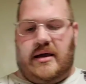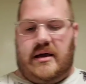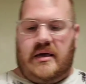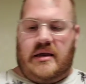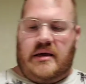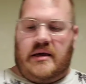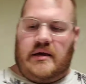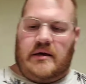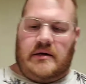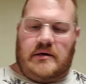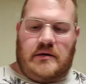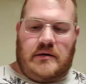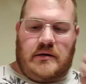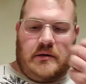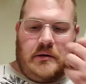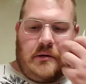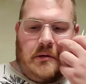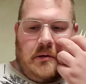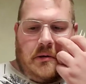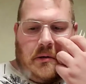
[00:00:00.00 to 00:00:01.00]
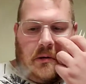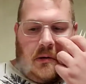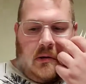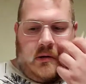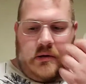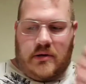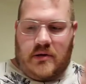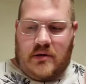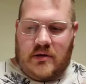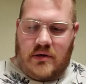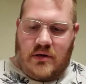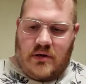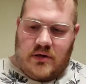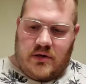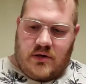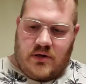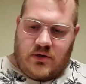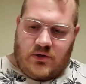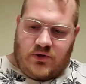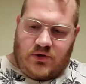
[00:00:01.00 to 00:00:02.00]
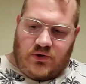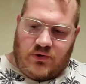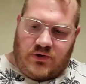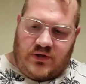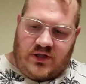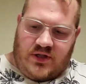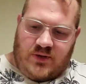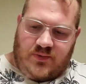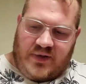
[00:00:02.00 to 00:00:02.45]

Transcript: And surely